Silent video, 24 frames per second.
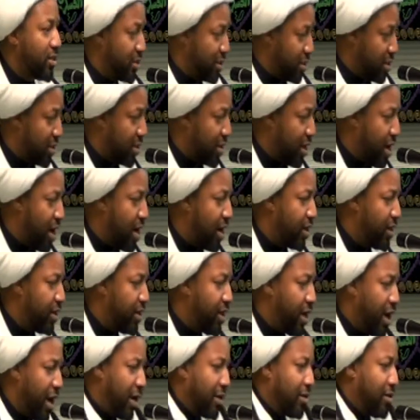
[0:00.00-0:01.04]
He says, Ya
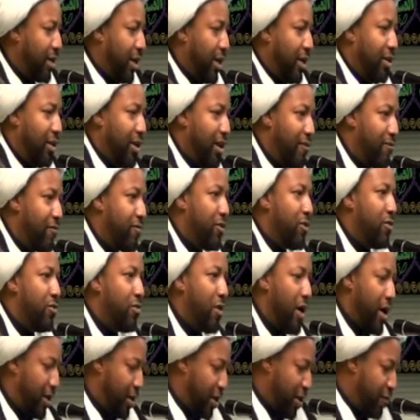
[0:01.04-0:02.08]
Ali, I, I love
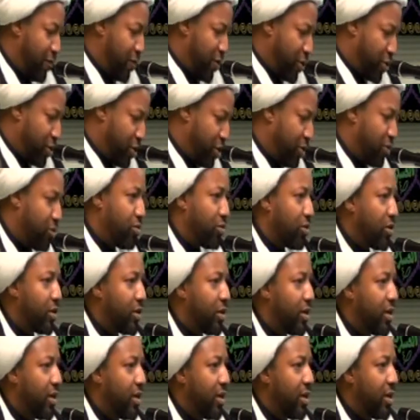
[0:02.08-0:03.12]
you, I love your
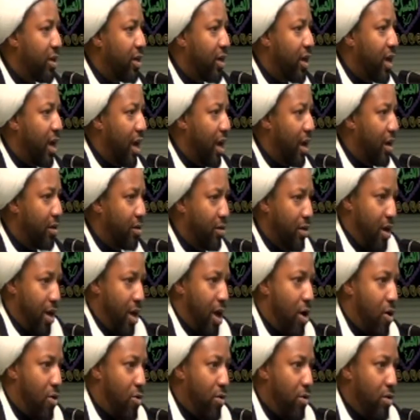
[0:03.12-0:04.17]
children.
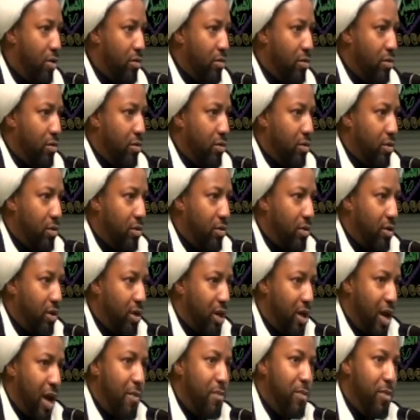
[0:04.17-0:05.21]
How
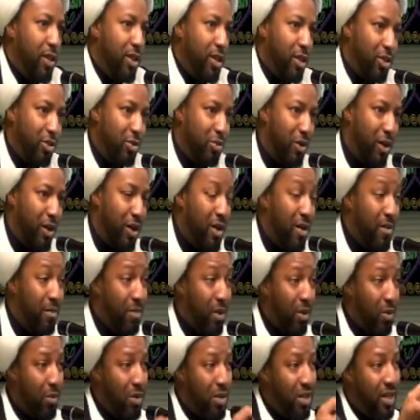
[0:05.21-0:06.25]
can I be this one?
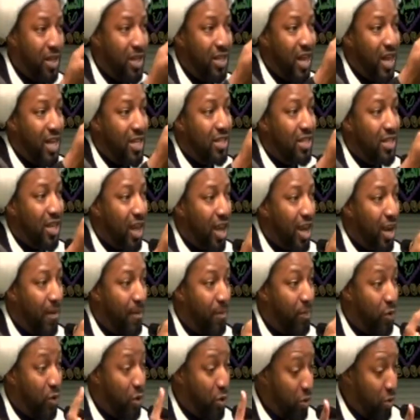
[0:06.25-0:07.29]
But when the test
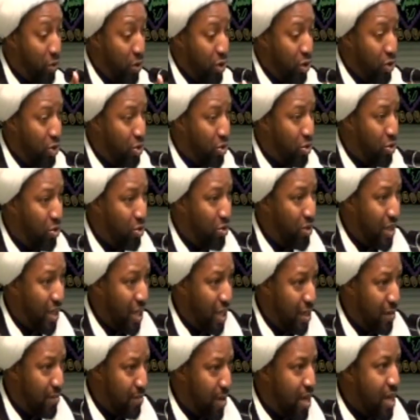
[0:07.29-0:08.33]
came to
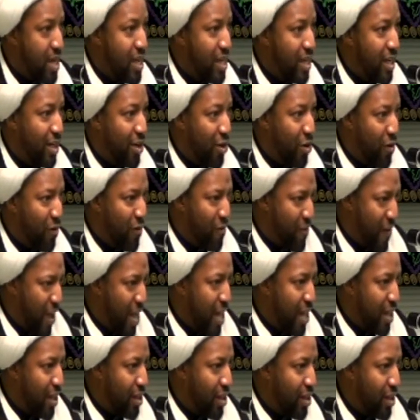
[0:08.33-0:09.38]
choose Iman or
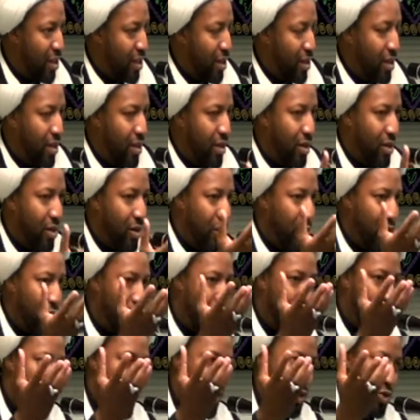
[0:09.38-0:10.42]
faith
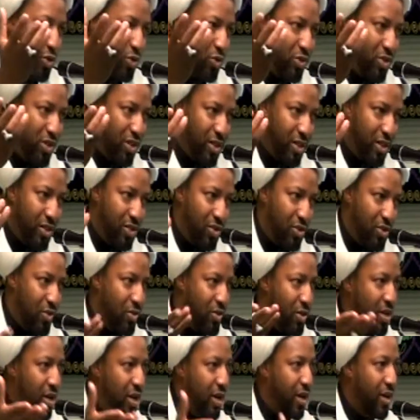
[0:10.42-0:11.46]
over choosing this
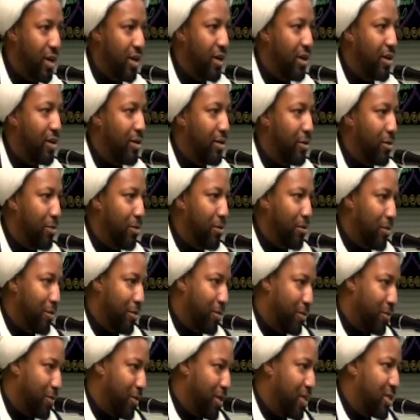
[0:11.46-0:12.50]
dunya,
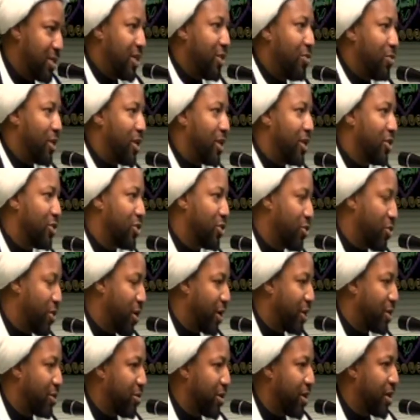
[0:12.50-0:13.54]
we see what his
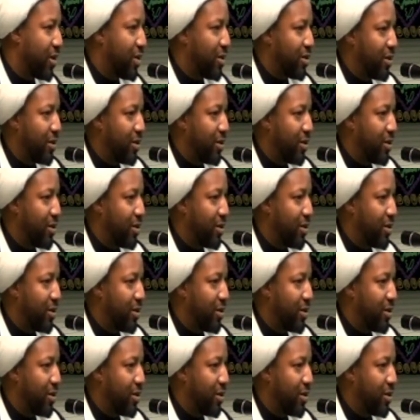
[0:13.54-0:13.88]
choice was.